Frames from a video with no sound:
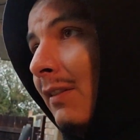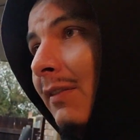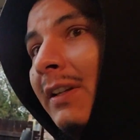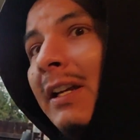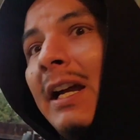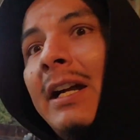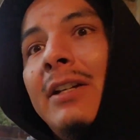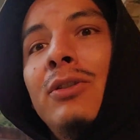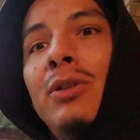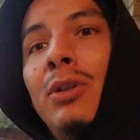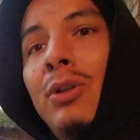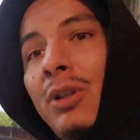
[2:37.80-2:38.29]
If you
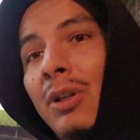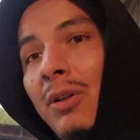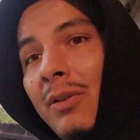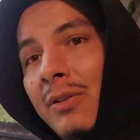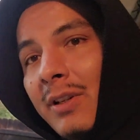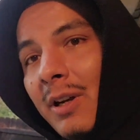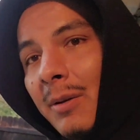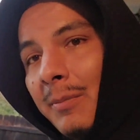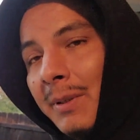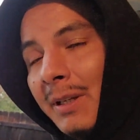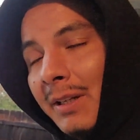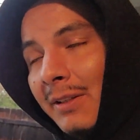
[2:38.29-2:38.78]
guys don't know
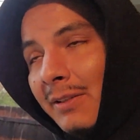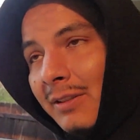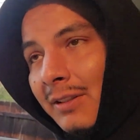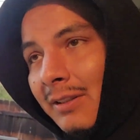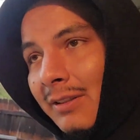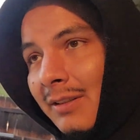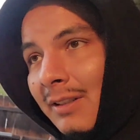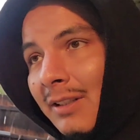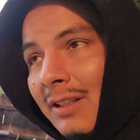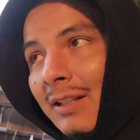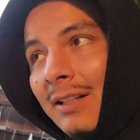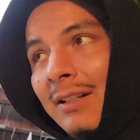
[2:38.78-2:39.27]
Tom
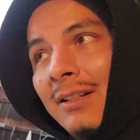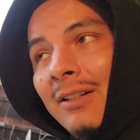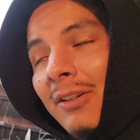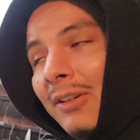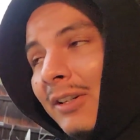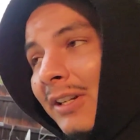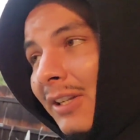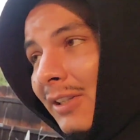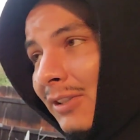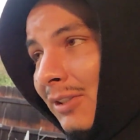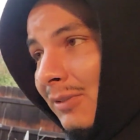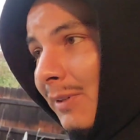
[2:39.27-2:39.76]
Nelson
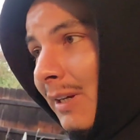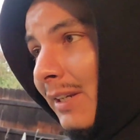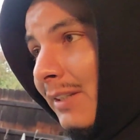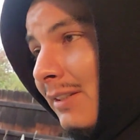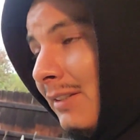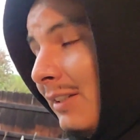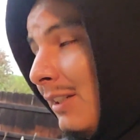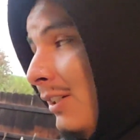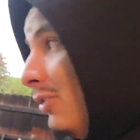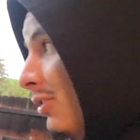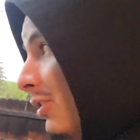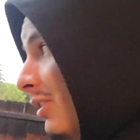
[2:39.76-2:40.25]
or Nelson
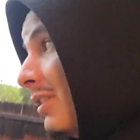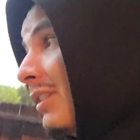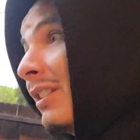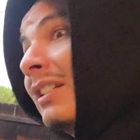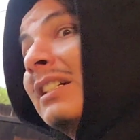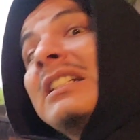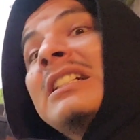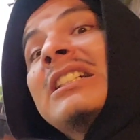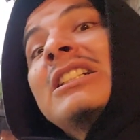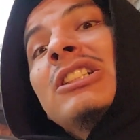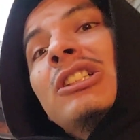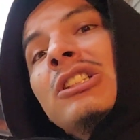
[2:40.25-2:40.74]
Racing Engines,
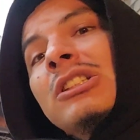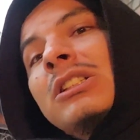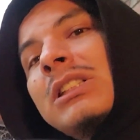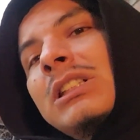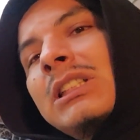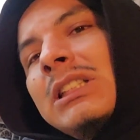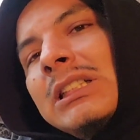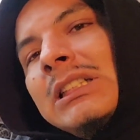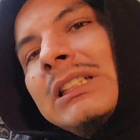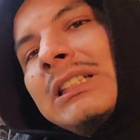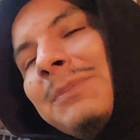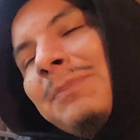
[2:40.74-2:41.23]

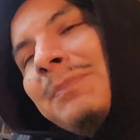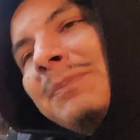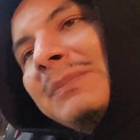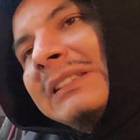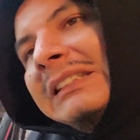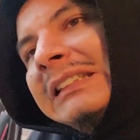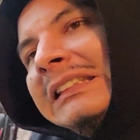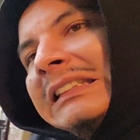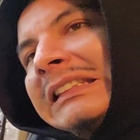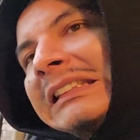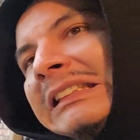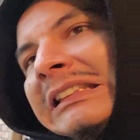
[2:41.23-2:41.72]
look it up.
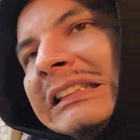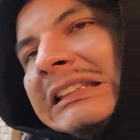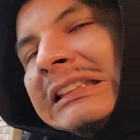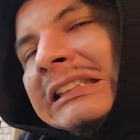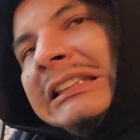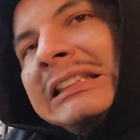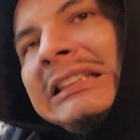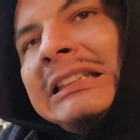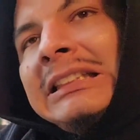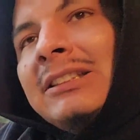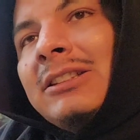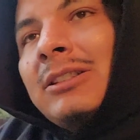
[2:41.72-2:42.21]

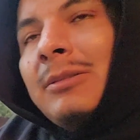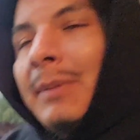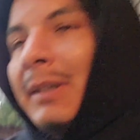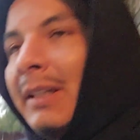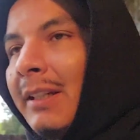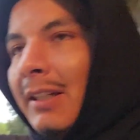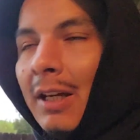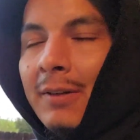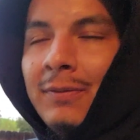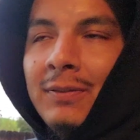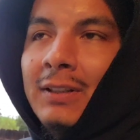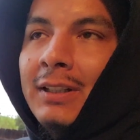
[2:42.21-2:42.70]

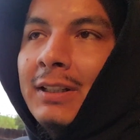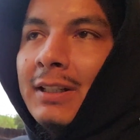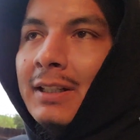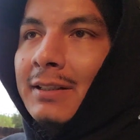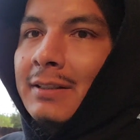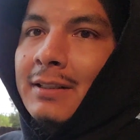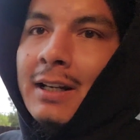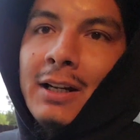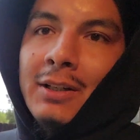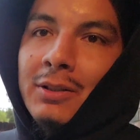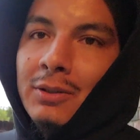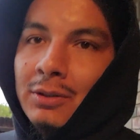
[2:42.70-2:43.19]
He definitely
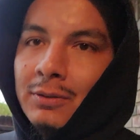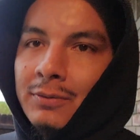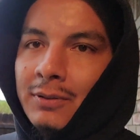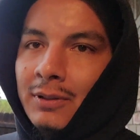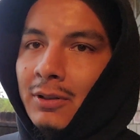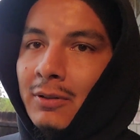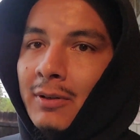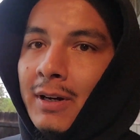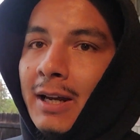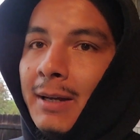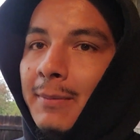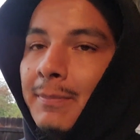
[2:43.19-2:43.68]
does not do it for
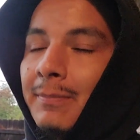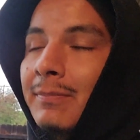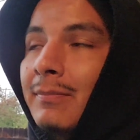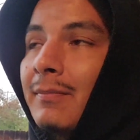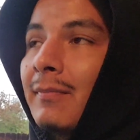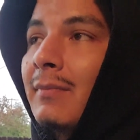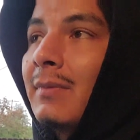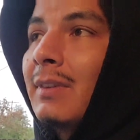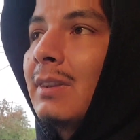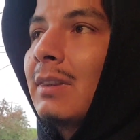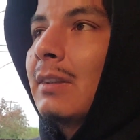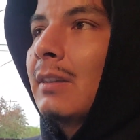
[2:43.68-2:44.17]
the gram.
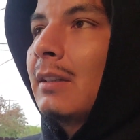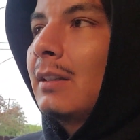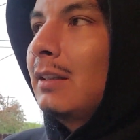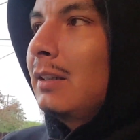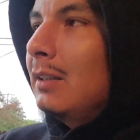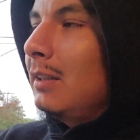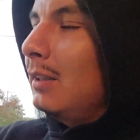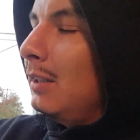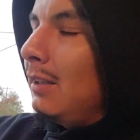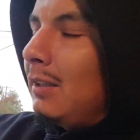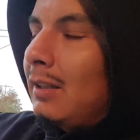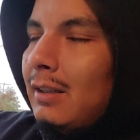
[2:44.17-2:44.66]

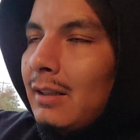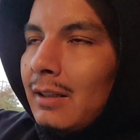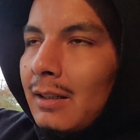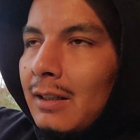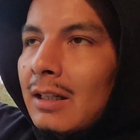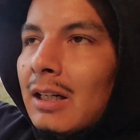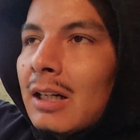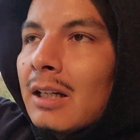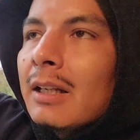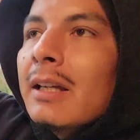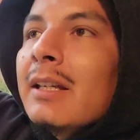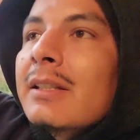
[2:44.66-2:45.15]

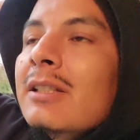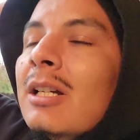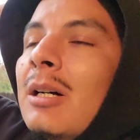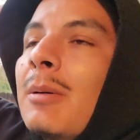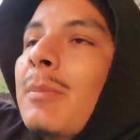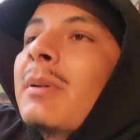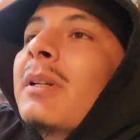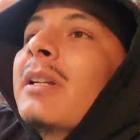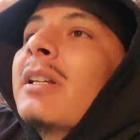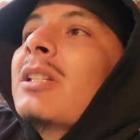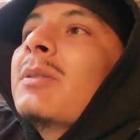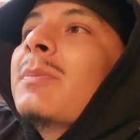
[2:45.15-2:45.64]
His
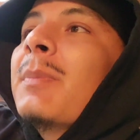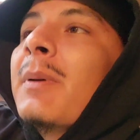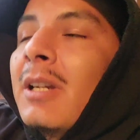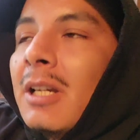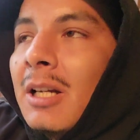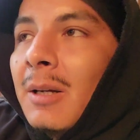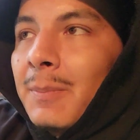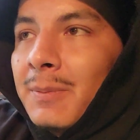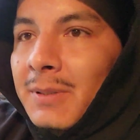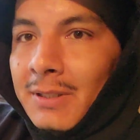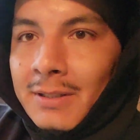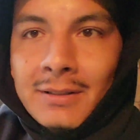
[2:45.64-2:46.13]
company has been
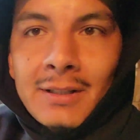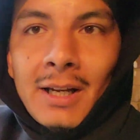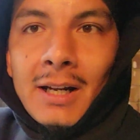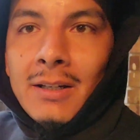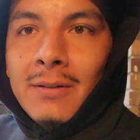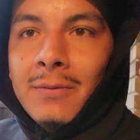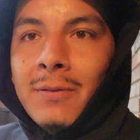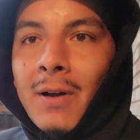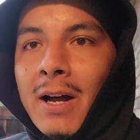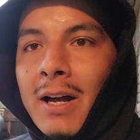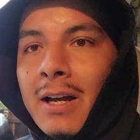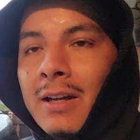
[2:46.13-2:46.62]
up since
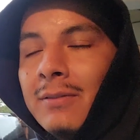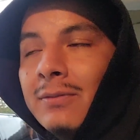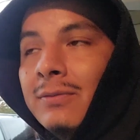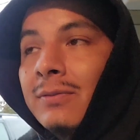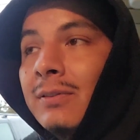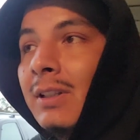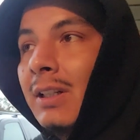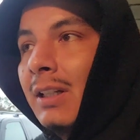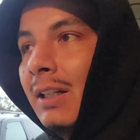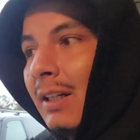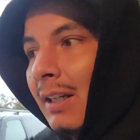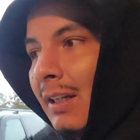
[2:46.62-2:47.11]
'95,
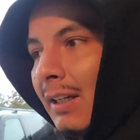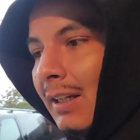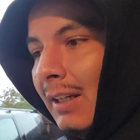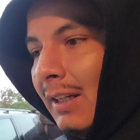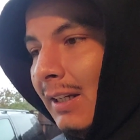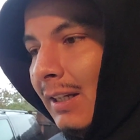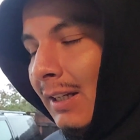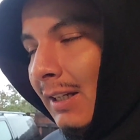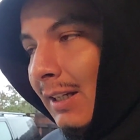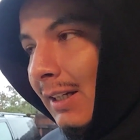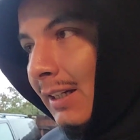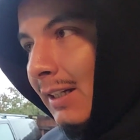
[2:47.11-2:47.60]

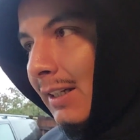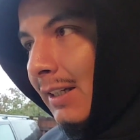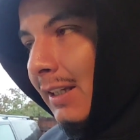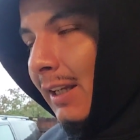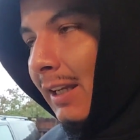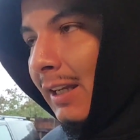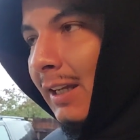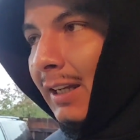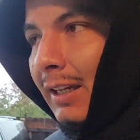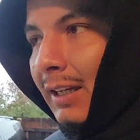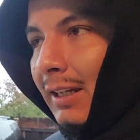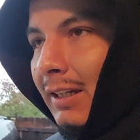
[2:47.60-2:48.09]

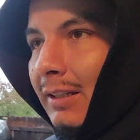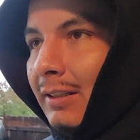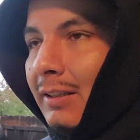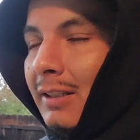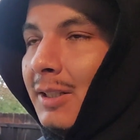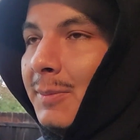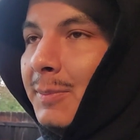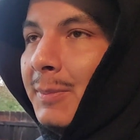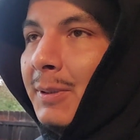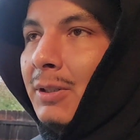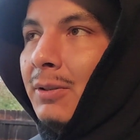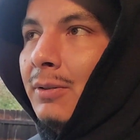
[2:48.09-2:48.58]
and
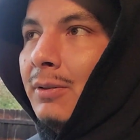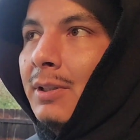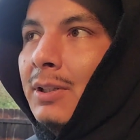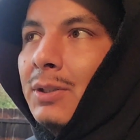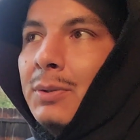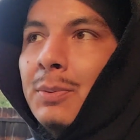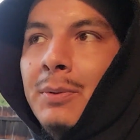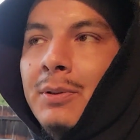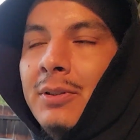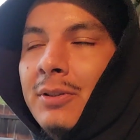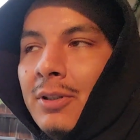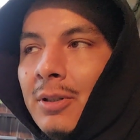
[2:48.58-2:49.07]
he's been doing
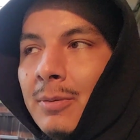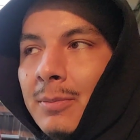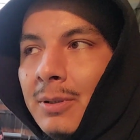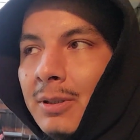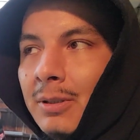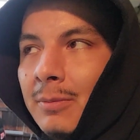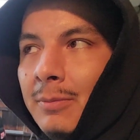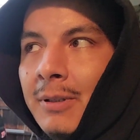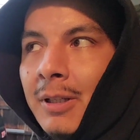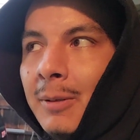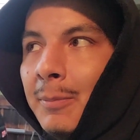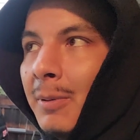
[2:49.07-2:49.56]
twin
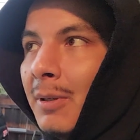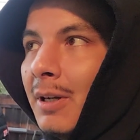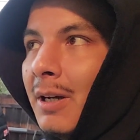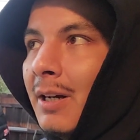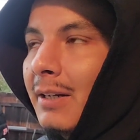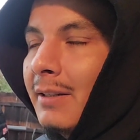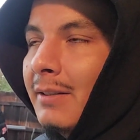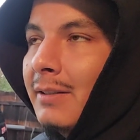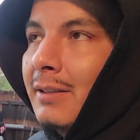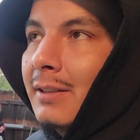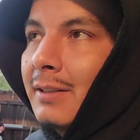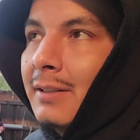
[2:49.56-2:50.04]
turbo big
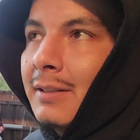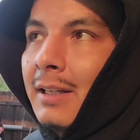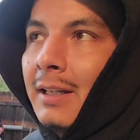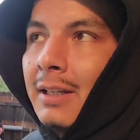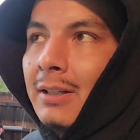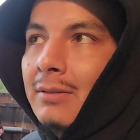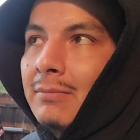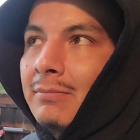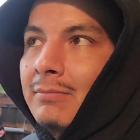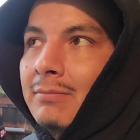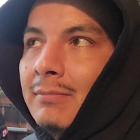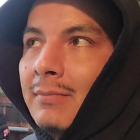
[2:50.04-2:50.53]
block since
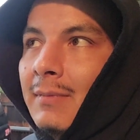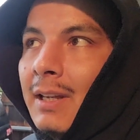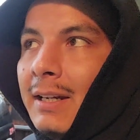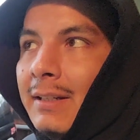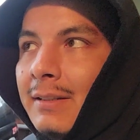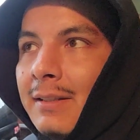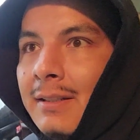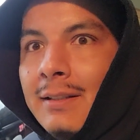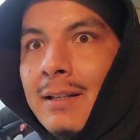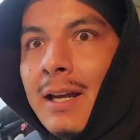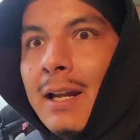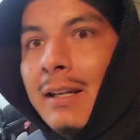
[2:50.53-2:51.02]
like
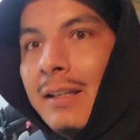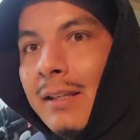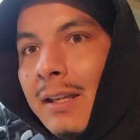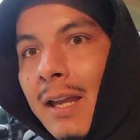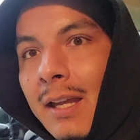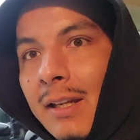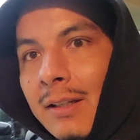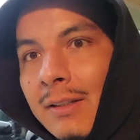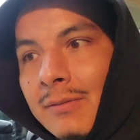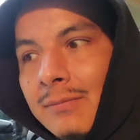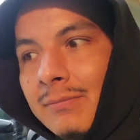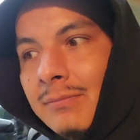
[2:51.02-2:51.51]

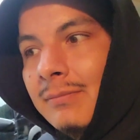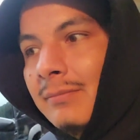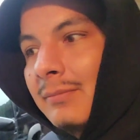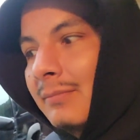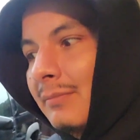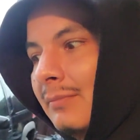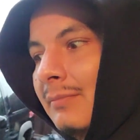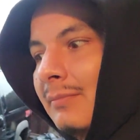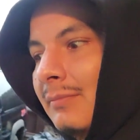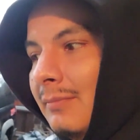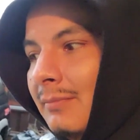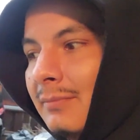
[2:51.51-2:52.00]
1998,
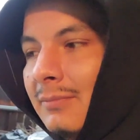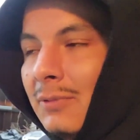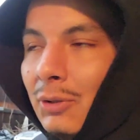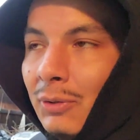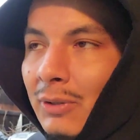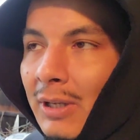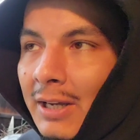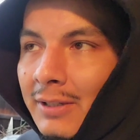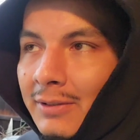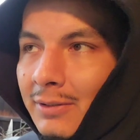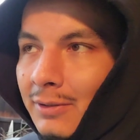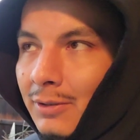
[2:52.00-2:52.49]

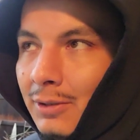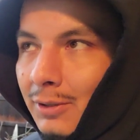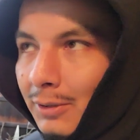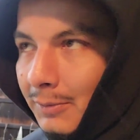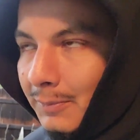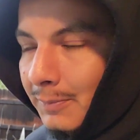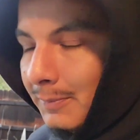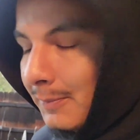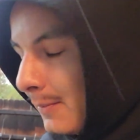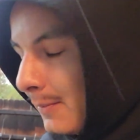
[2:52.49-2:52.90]
2002,